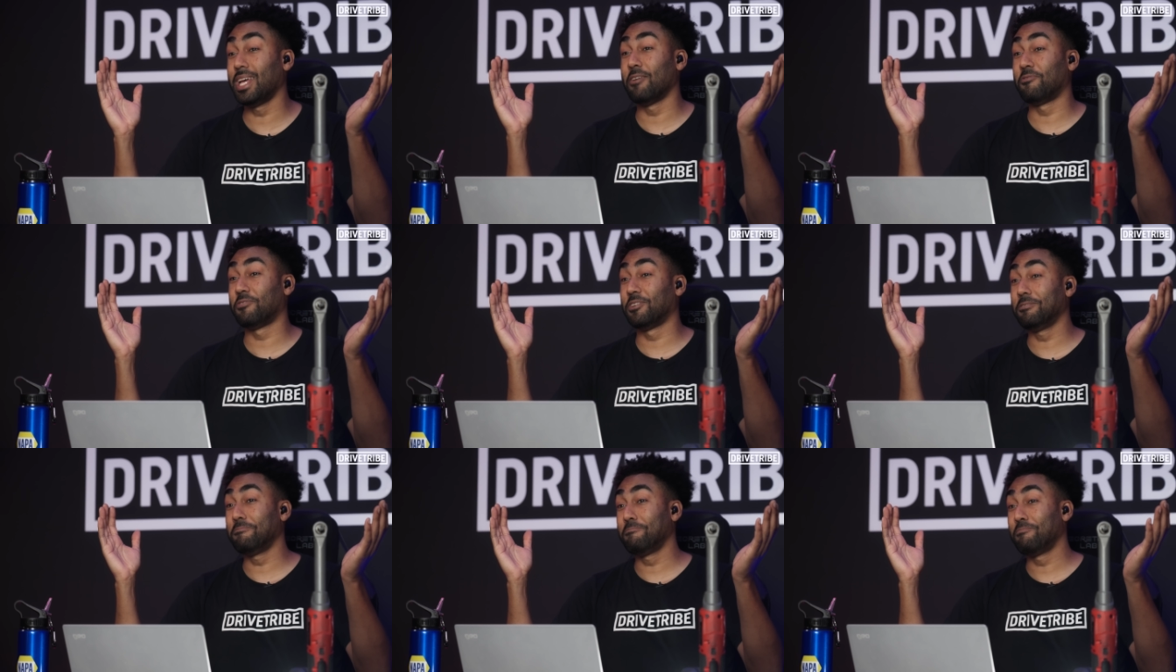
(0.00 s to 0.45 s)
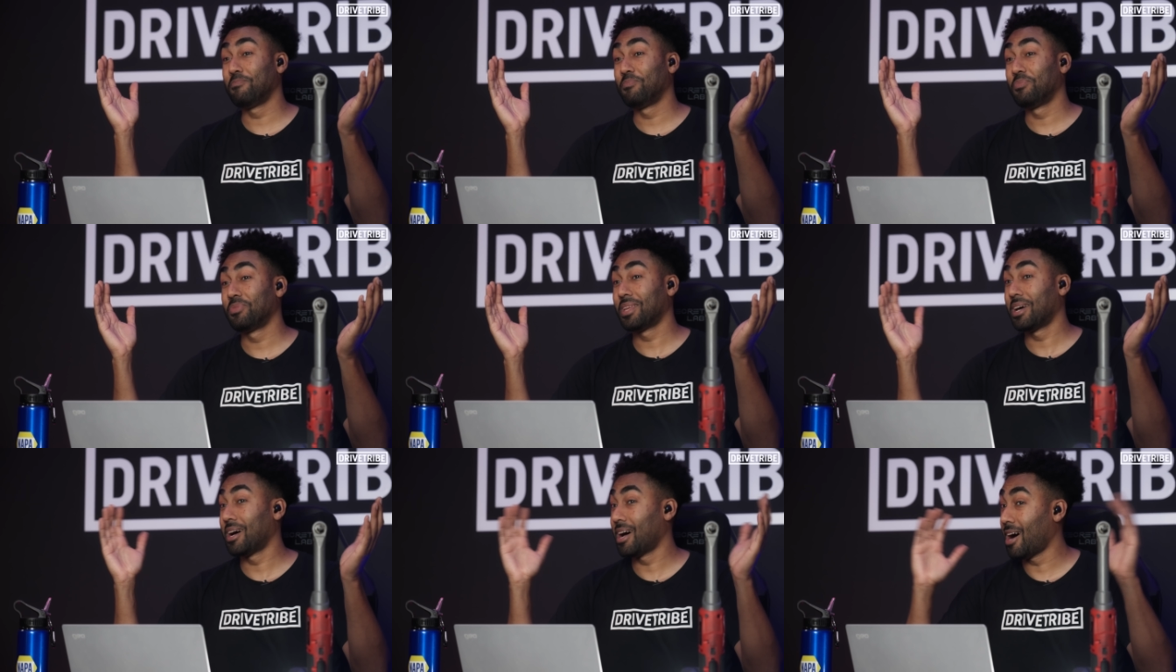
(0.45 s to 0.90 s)
effort,
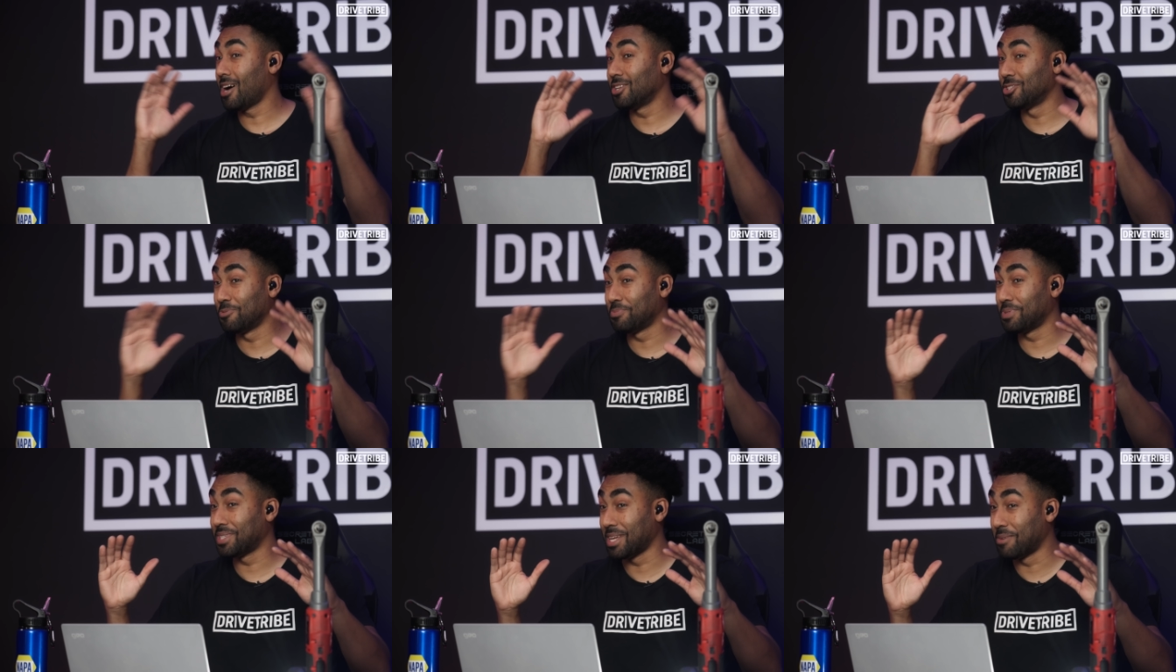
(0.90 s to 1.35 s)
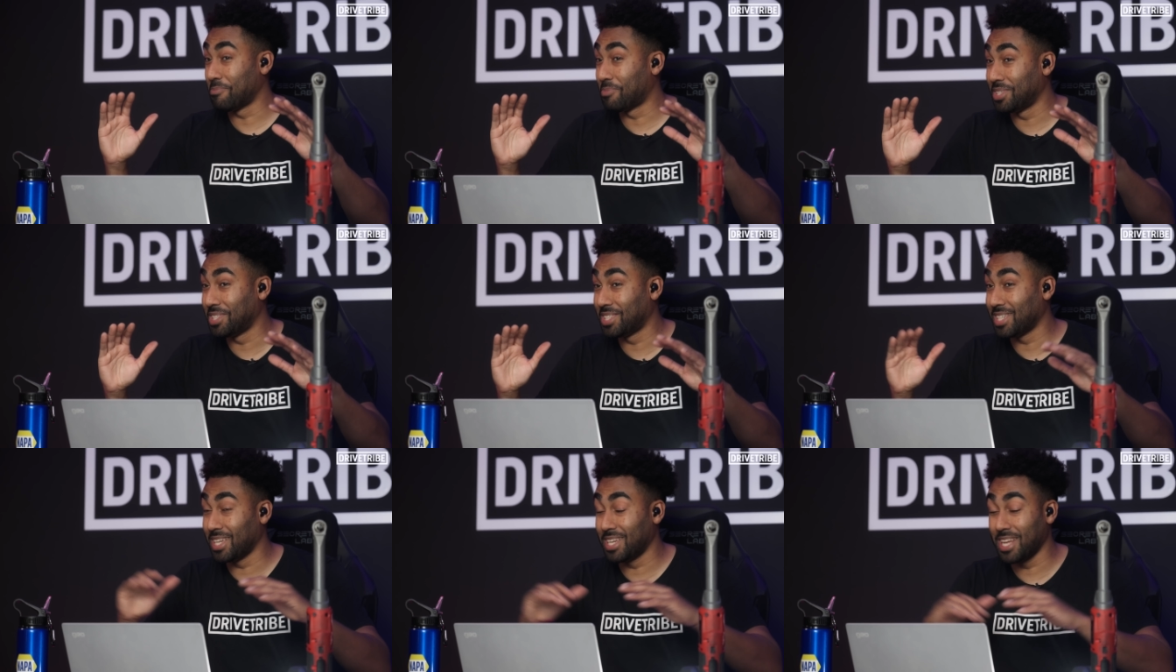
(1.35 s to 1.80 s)
100%
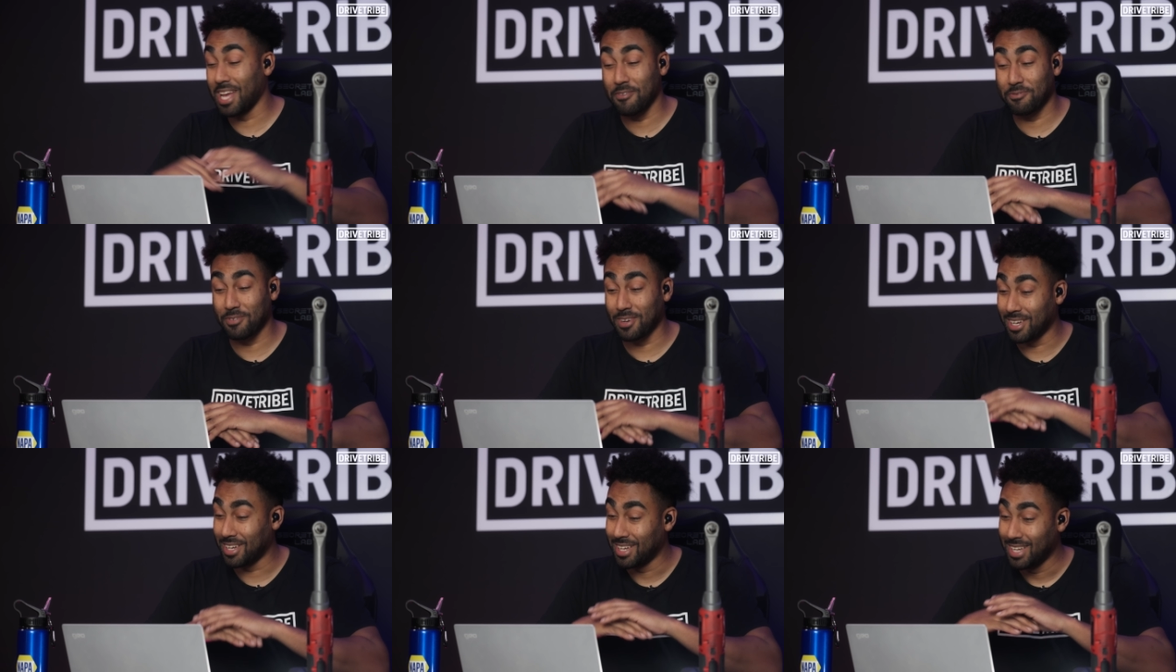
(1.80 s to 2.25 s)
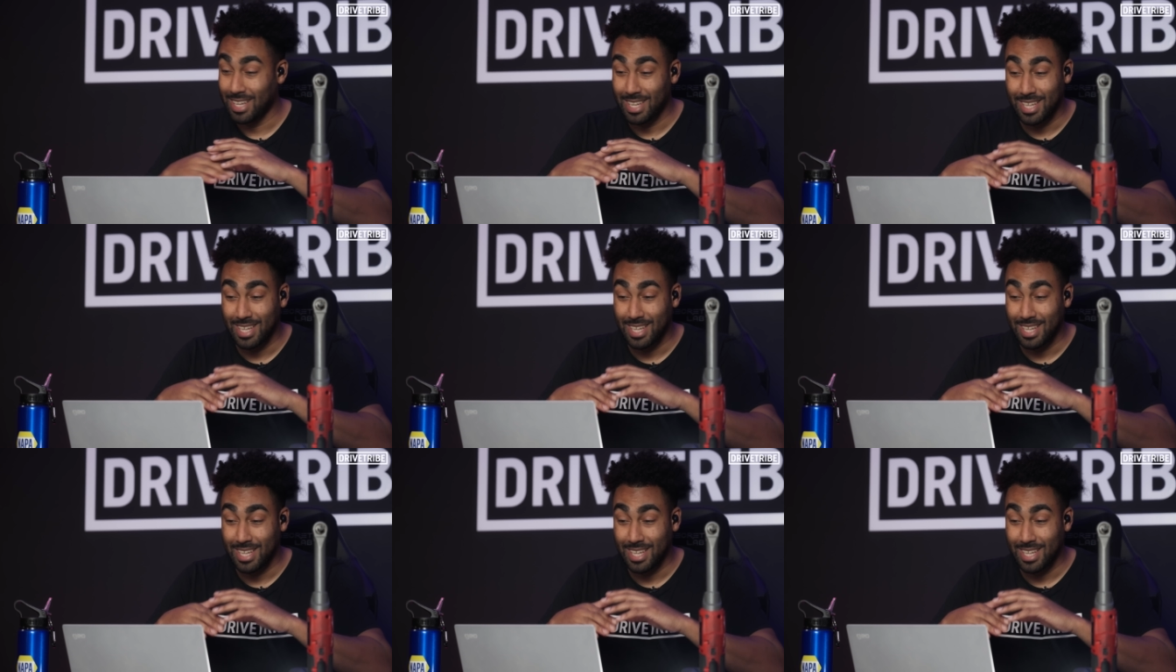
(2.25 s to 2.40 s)
appreciate the effort.